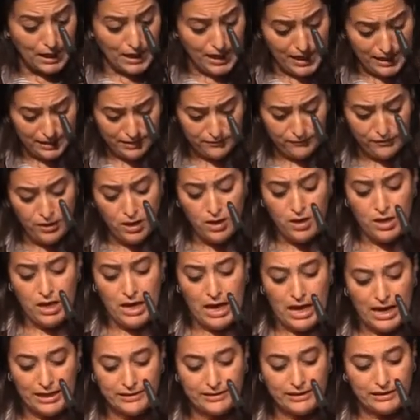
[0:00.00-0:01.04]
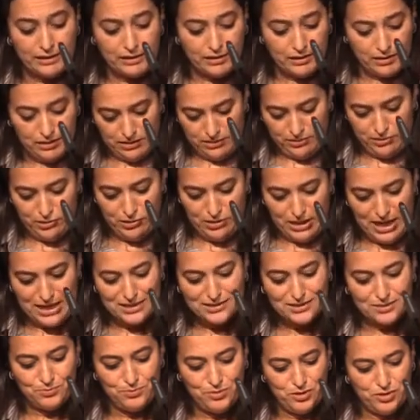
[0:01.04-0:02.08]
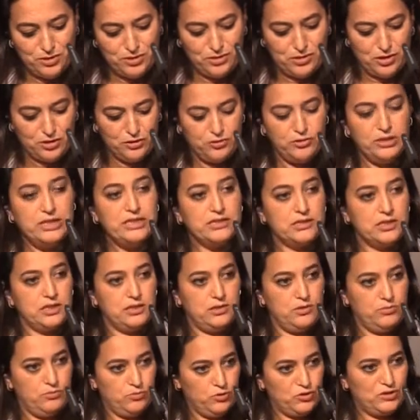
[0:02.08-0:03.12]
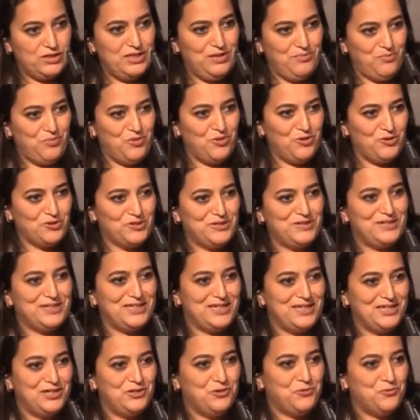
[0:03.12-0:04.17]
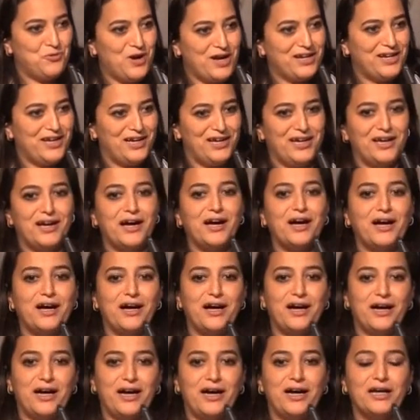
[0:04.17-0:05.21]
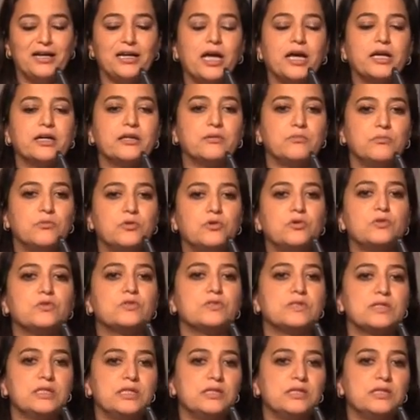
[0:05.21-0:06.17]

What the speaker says: And at the last but not the least, and the most important, and the one I like most,